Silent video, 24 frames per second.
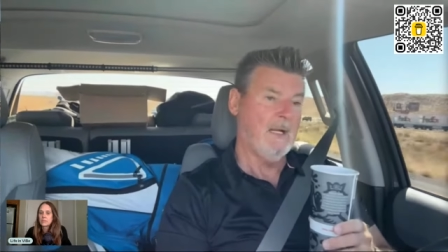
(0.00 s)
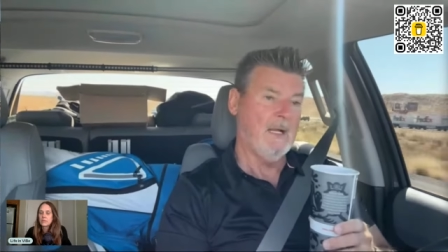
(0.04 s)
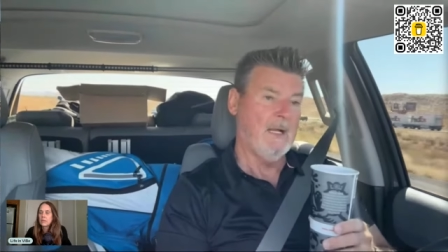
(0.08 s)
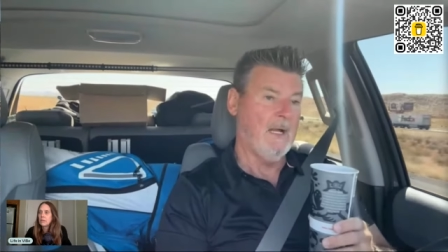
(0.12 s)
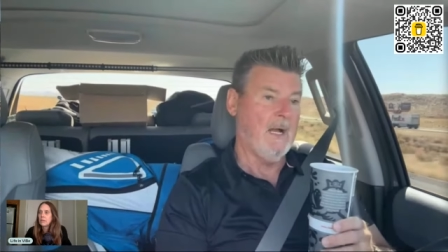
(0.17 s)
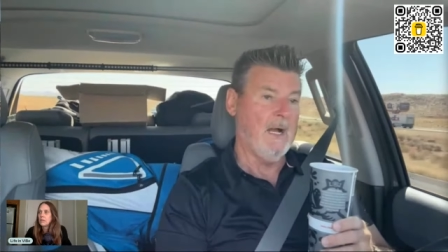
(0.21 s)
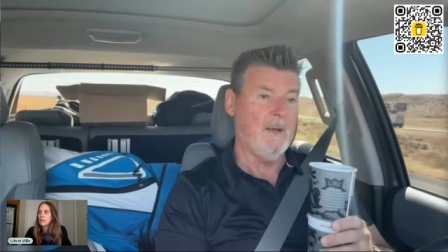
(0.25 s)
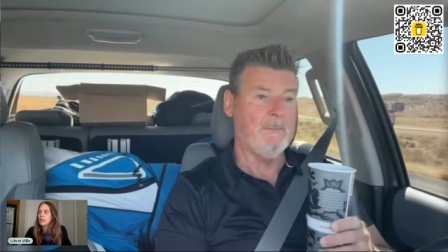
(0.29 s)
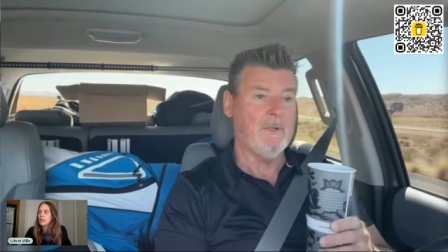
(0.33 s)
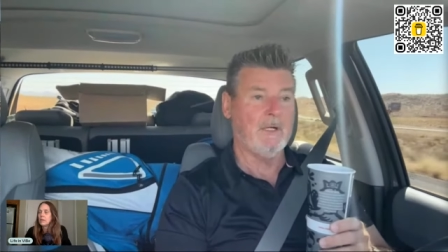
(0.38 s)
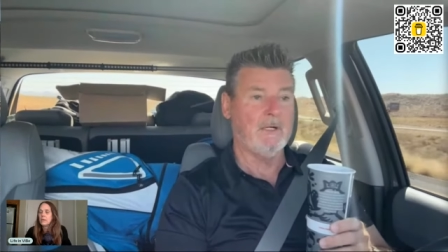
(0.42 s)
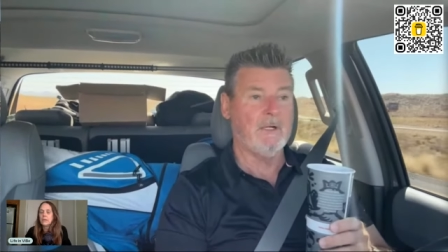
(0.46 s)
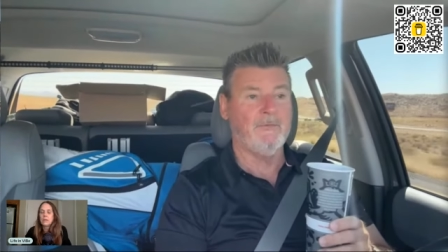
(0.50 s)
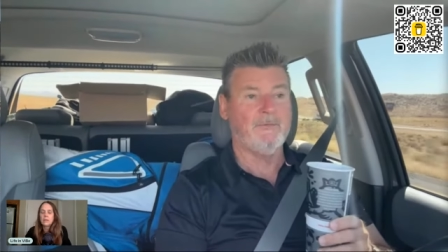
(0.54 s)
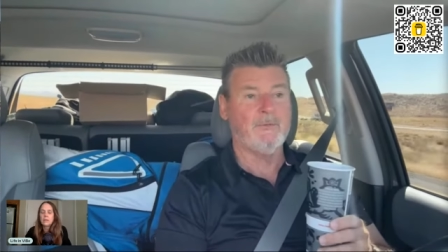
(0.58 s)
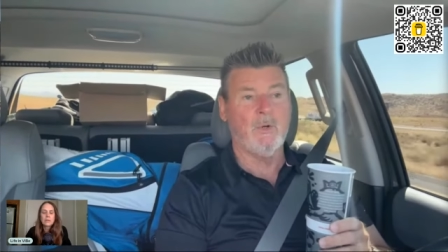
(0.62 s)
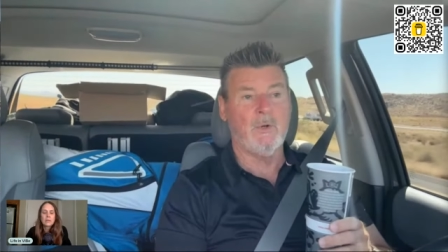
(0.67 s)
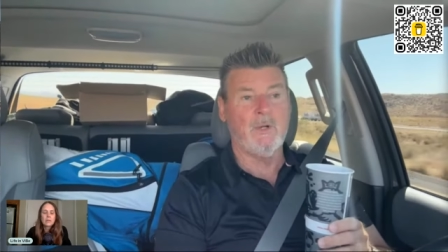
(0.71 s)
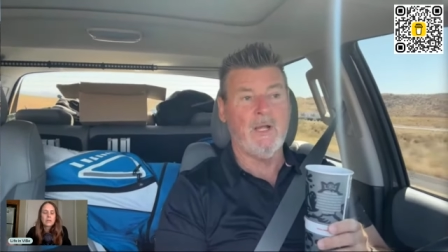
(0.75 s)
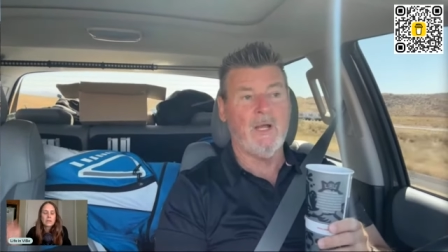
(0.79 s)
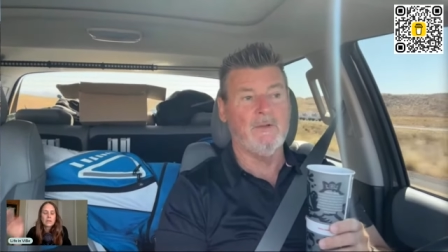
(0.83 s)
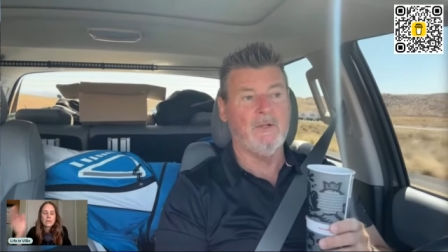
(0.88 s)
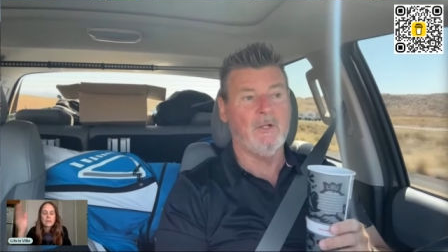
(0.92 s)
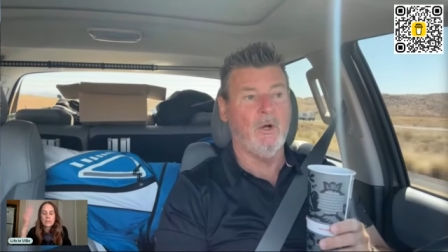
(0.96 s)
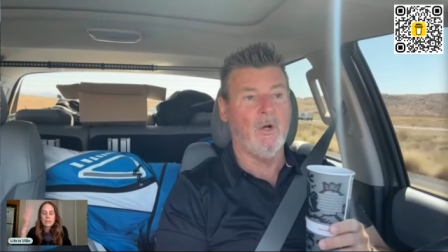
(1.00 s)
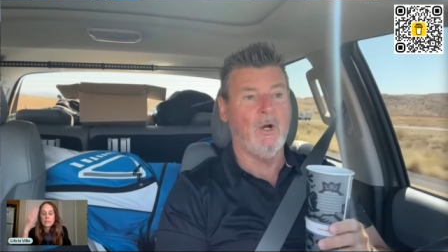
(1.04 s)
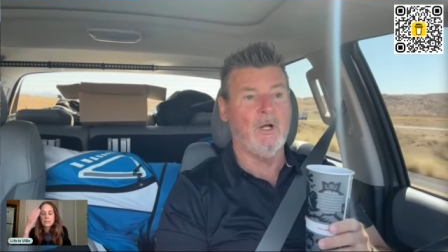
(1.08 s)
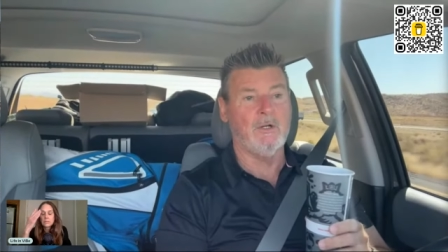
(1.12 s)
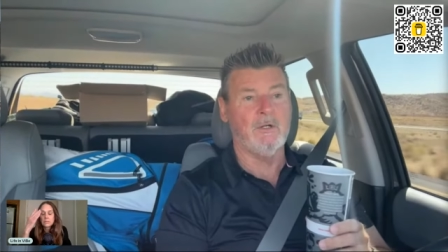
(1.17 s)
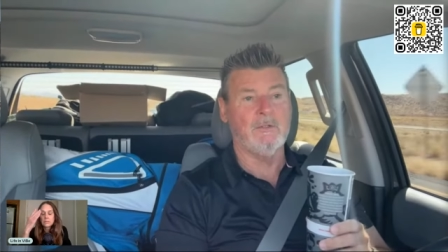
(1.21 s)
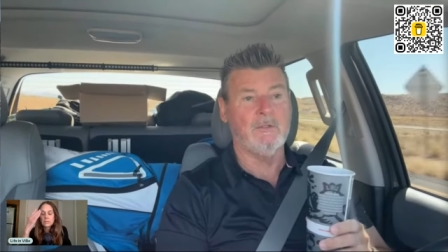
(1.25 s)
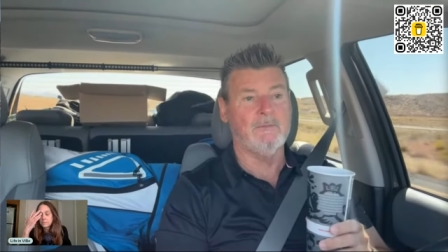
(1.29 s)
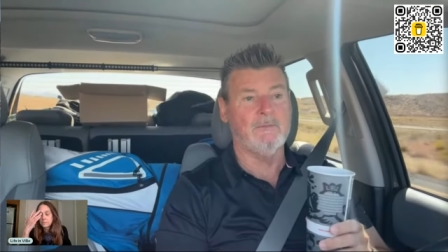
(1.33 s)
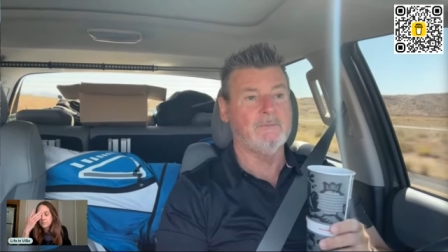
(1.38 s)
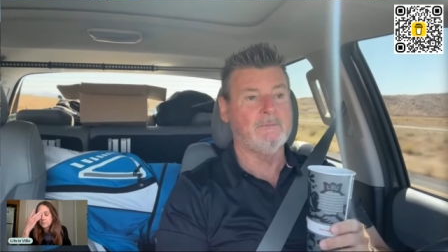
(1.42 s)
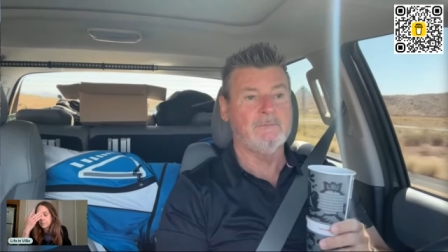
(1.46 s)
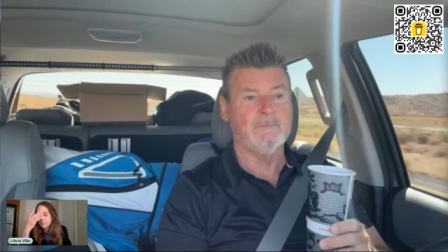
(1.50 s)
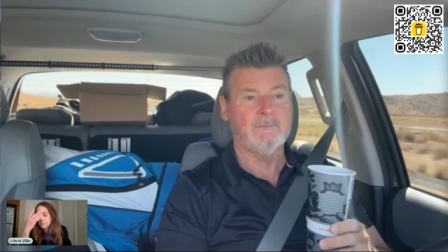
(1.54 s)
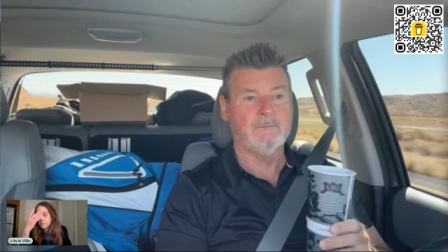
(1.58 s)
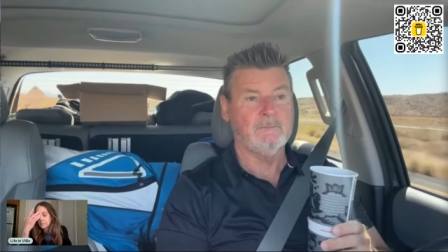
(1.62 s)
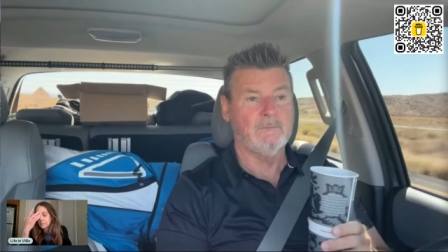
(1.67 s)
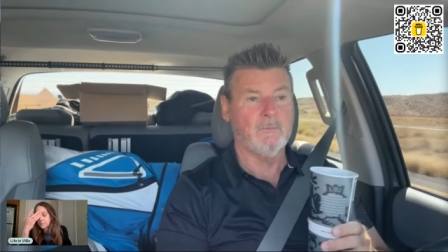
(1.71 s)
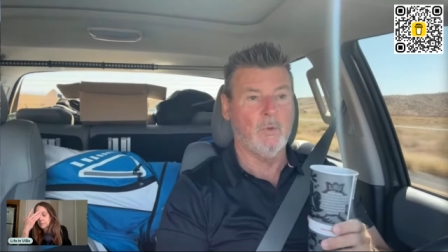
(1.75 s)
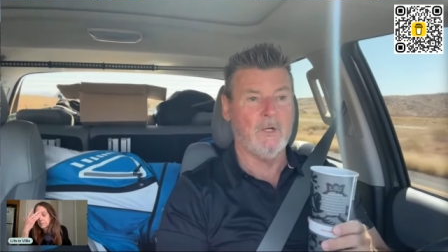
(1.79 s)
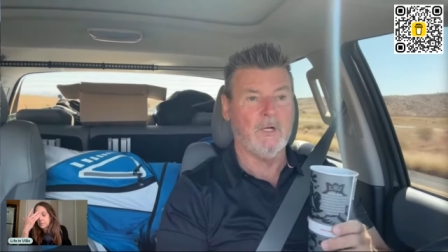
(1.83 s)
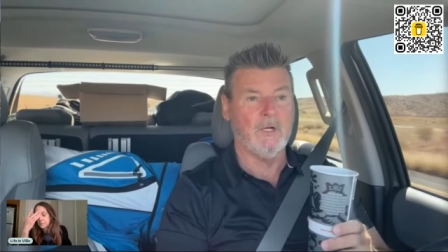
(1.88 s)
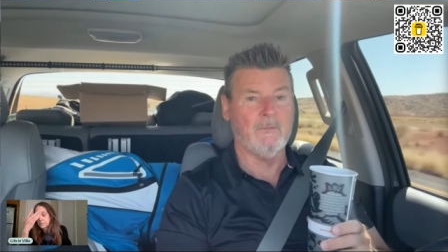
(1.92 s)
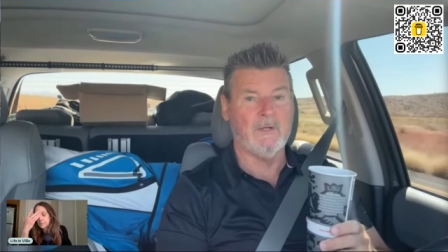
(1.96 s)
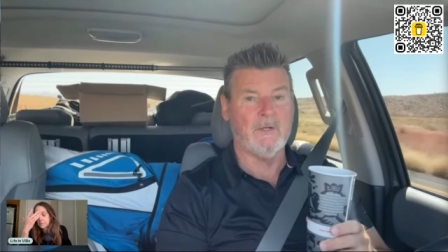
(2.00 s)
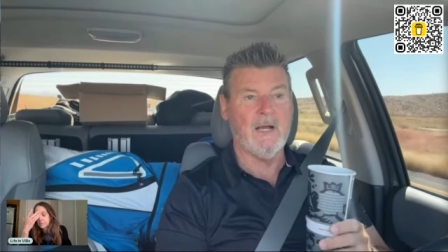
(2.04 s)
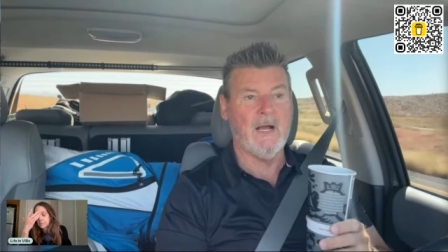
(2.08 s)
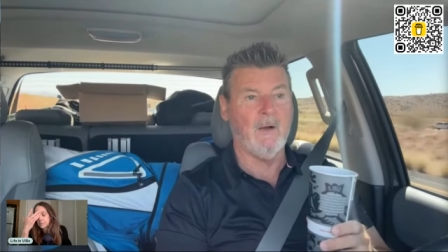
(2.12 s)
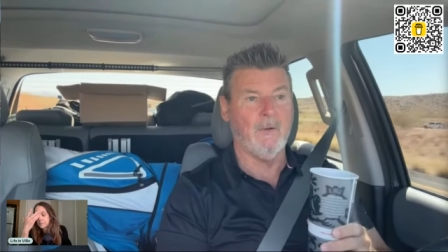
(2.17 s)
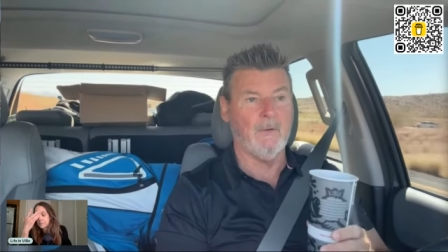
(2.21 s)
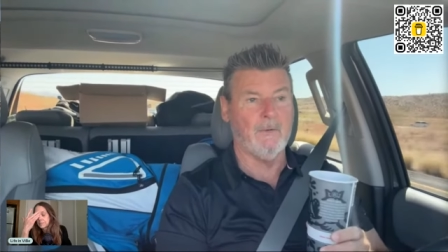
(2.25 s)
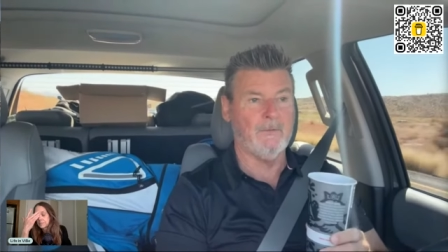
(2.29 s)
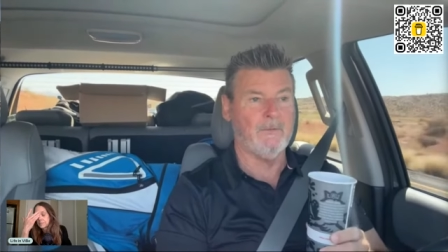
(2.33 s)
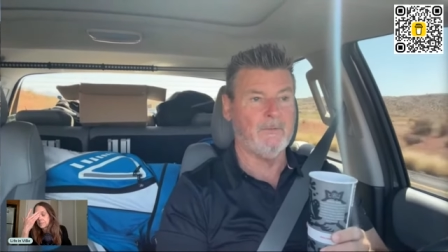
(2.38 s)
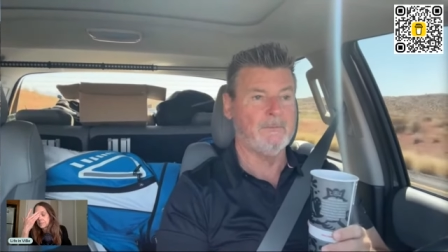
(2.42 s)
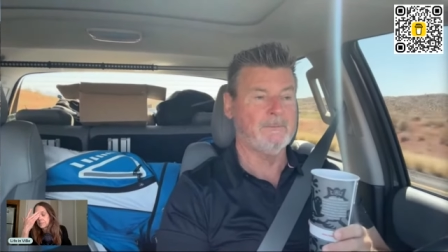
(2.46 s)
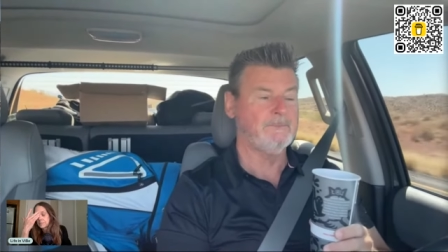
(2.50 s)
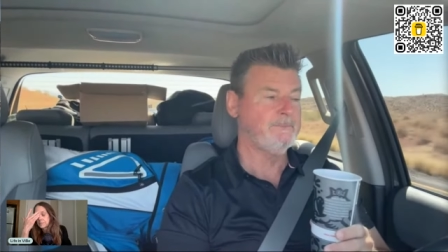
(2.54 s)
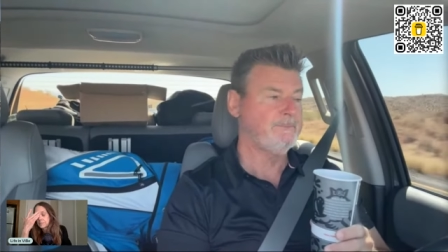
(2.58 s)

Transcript: I'm not going to throw down to one hundred whatever dollars.